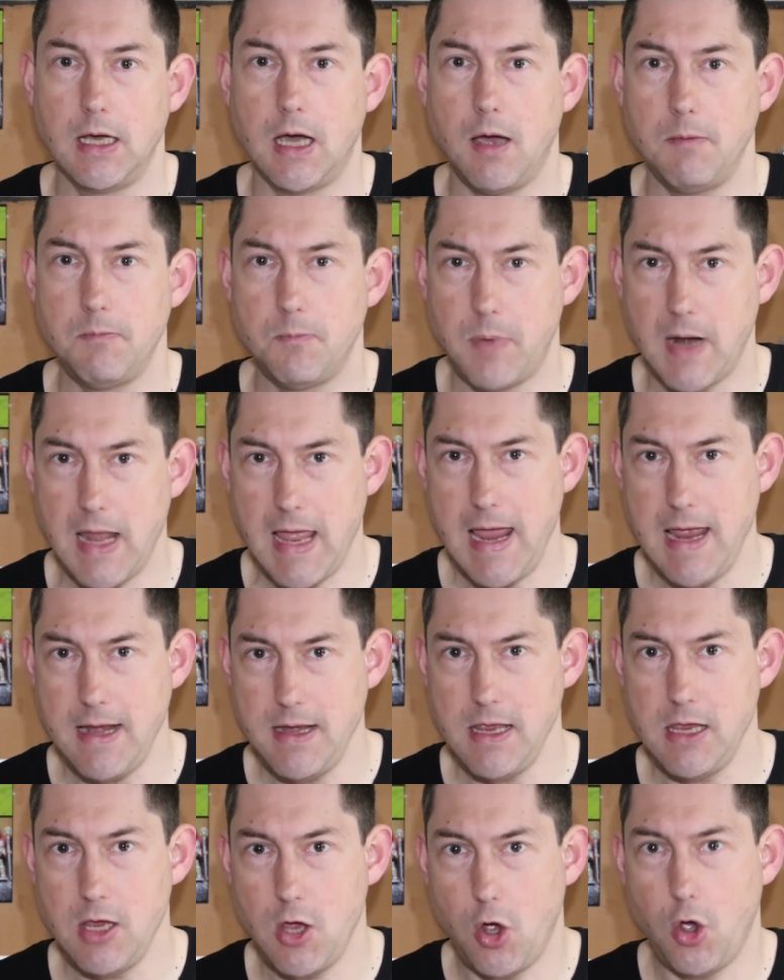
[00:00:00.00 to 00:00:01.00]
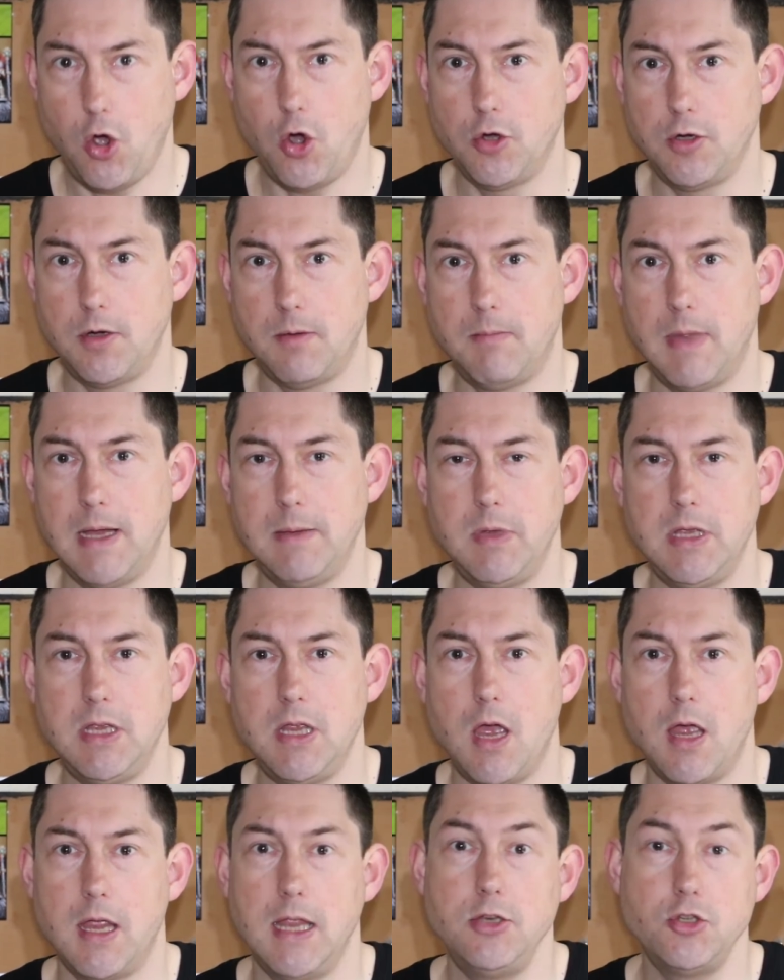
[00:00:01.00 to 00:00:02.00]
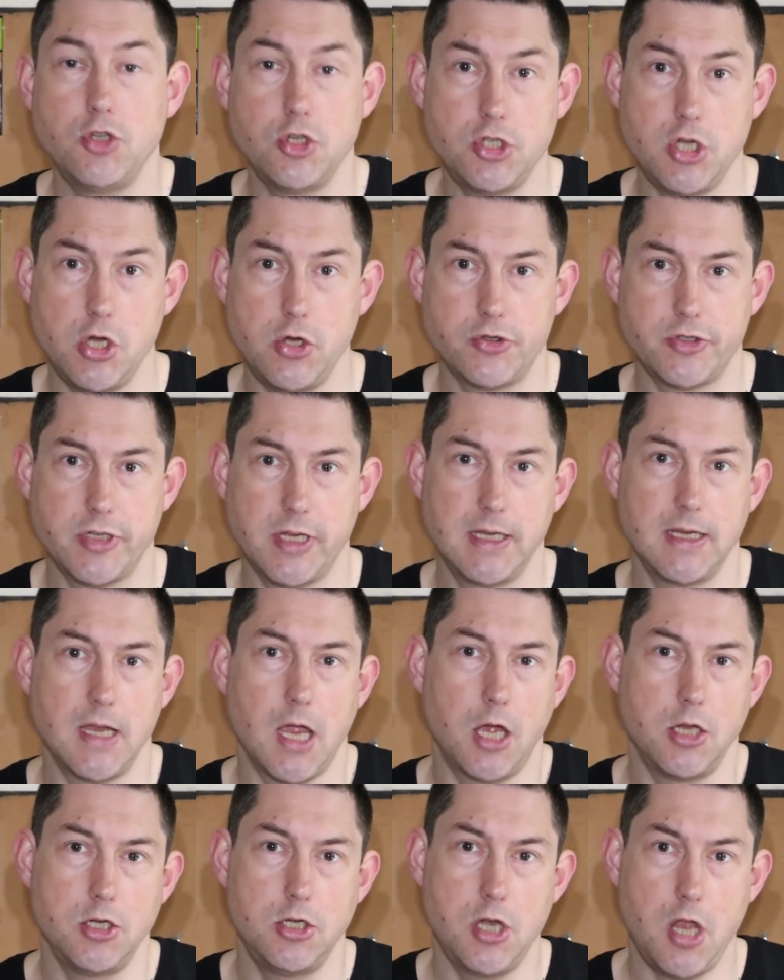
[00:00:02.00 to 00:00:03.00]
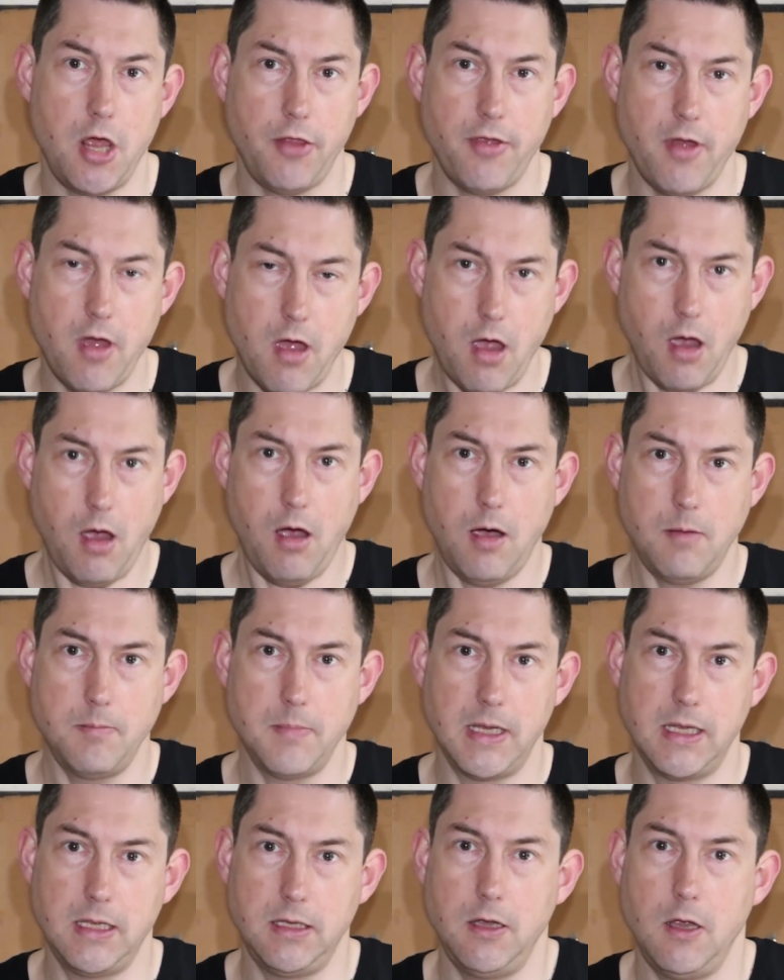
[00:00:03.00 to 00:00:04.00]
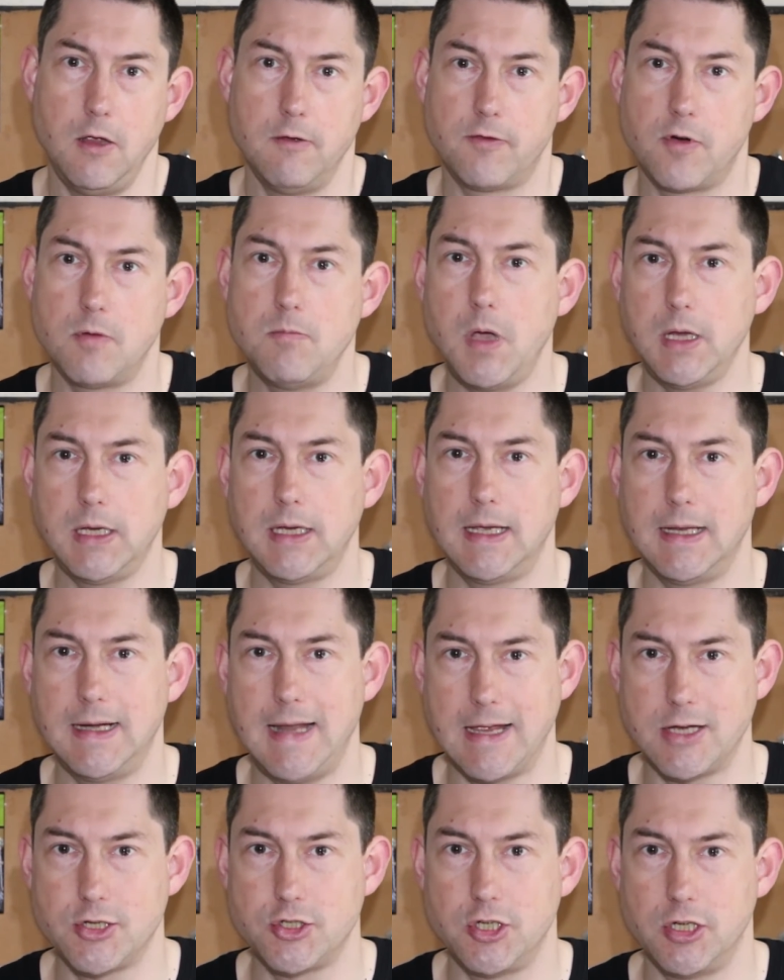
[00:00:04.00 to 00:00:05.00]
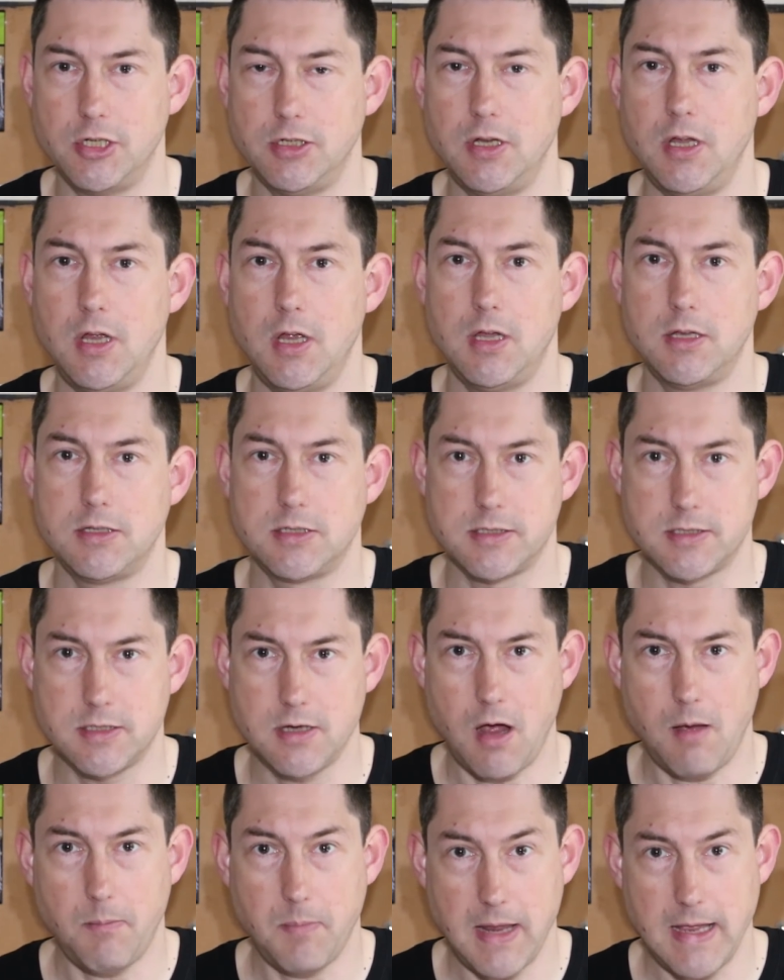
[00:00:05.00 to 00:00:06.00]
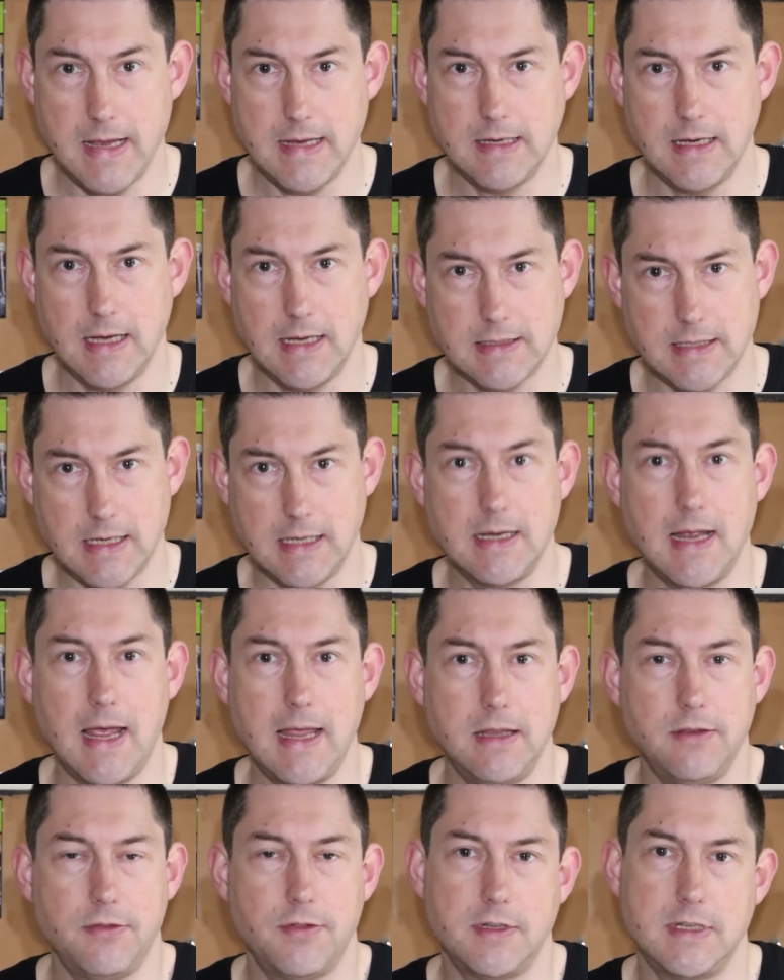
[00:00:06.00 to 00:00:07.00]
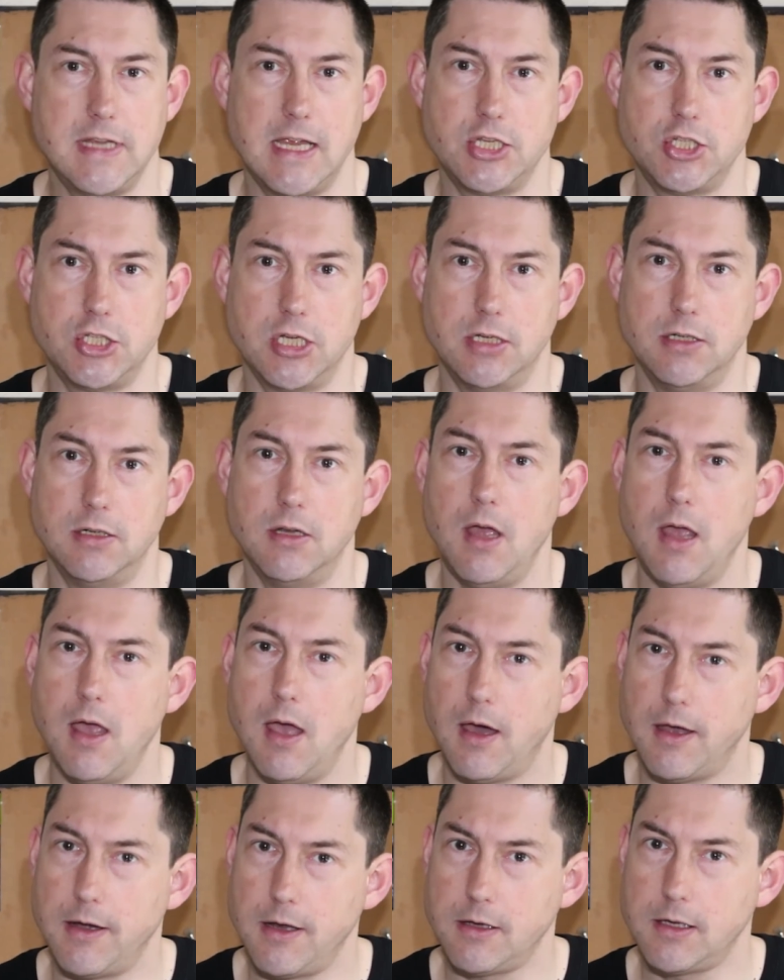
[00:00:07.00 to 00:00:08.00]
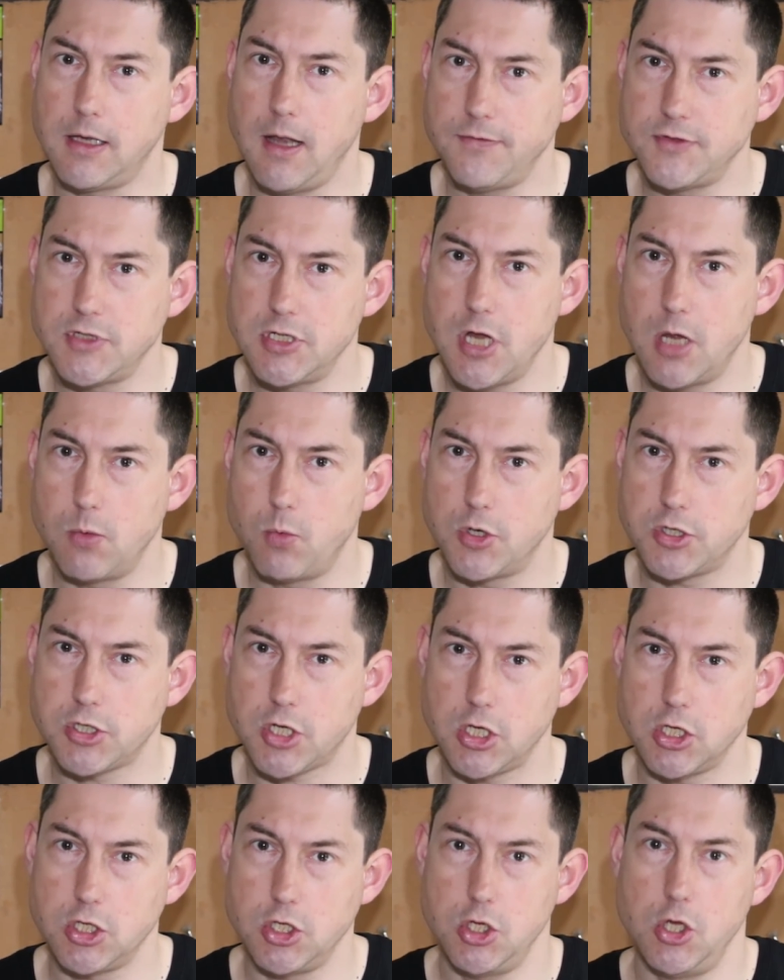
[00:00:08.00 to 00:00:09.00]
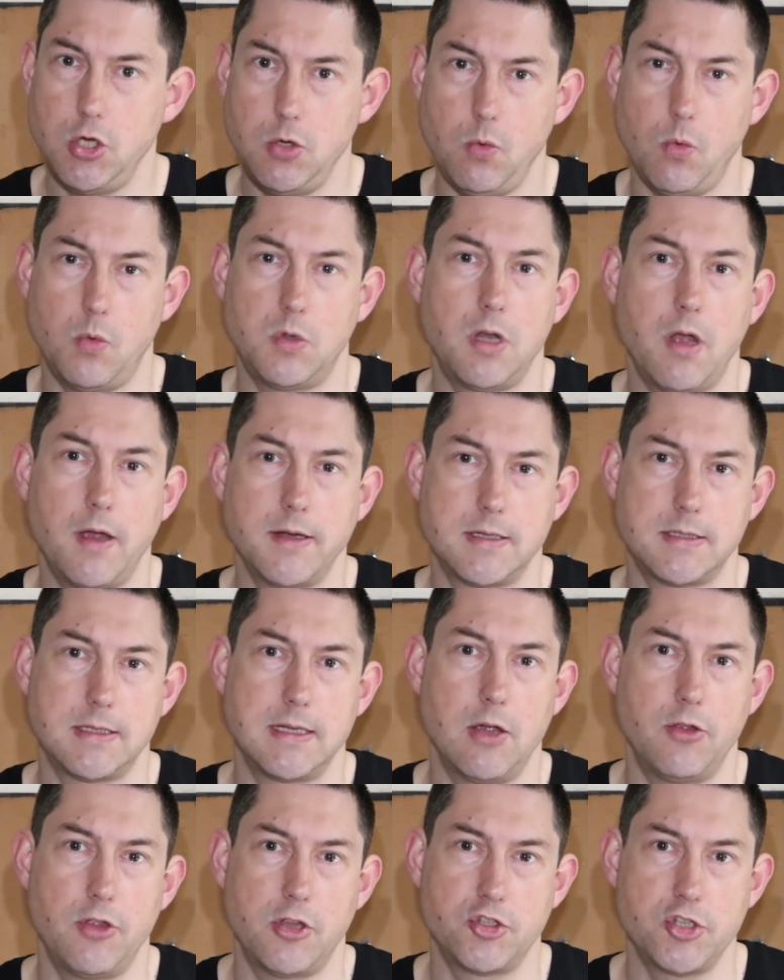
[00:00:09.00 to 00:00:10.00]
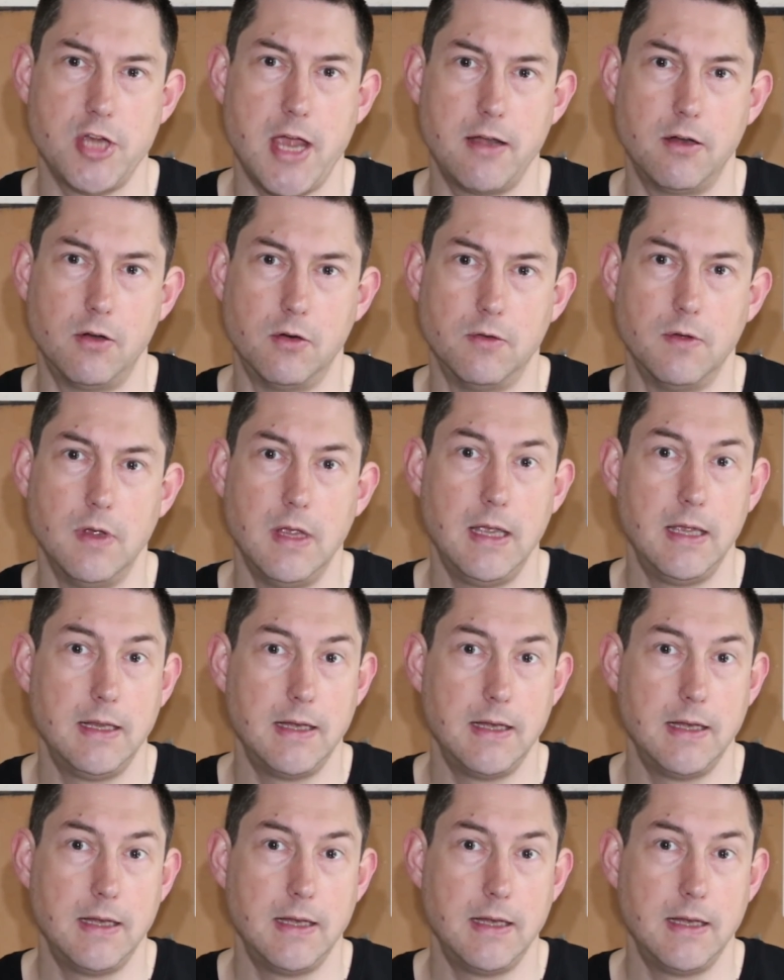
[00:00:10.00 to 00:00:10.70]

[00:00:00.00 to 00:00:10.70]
I'm planning on maybe introducing another army from my collection to start playing it in 8th edition. And I'd love to know what you would like to see on the channel.